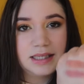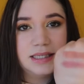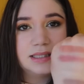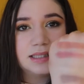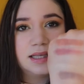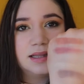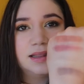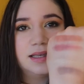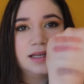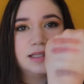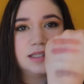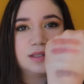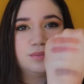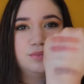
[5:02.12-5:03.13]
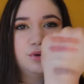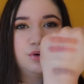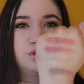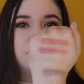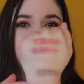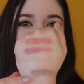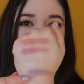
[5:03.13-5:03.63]
is this
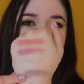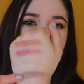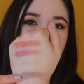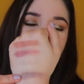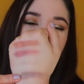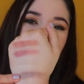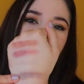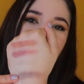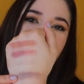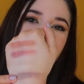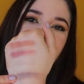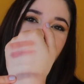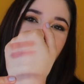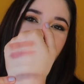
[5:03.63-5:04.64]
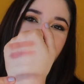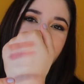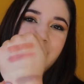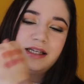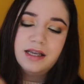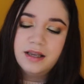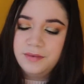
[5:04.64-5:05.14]
more grey toned
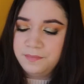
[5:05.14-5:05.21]
shade,